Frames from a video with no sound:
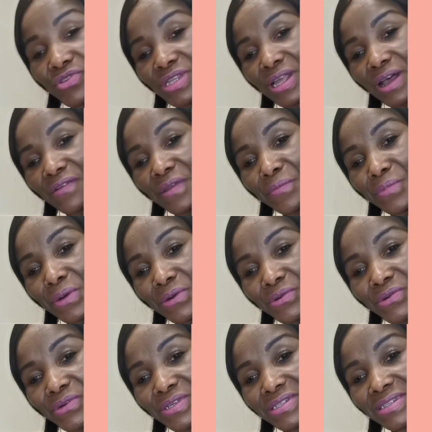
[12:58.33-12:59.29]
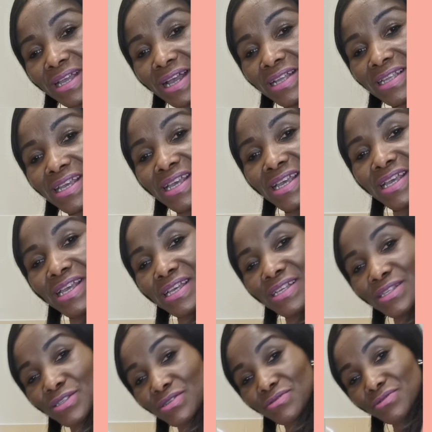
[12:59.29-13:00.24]
seen how the banku is done.
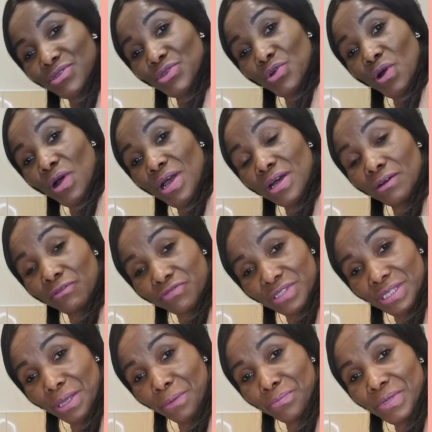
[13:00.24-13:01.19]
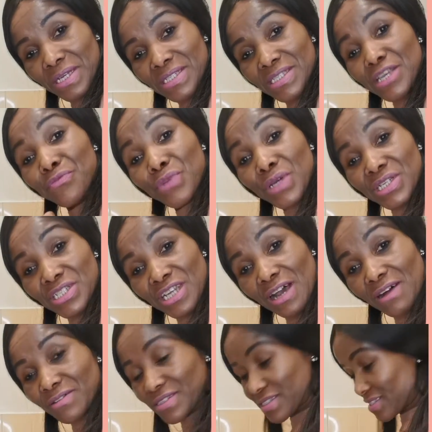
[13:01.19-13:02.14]
To your health, stay blessed. Give me a
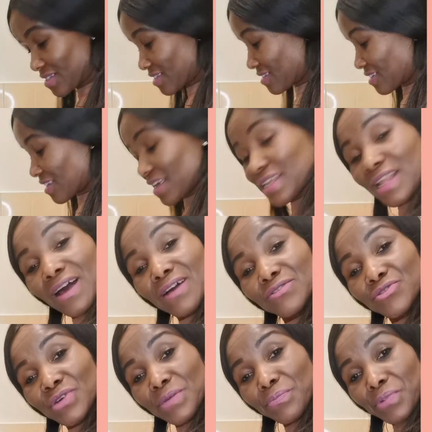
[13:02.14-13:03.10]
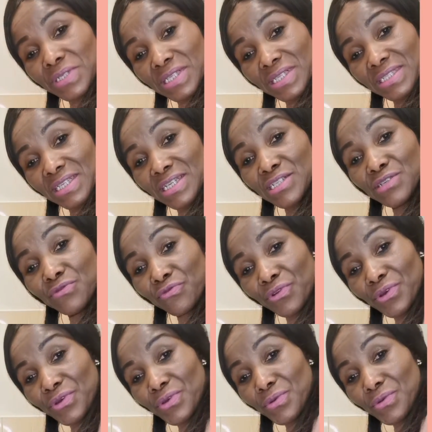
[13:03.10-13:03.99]
shout and I'll do a presentation for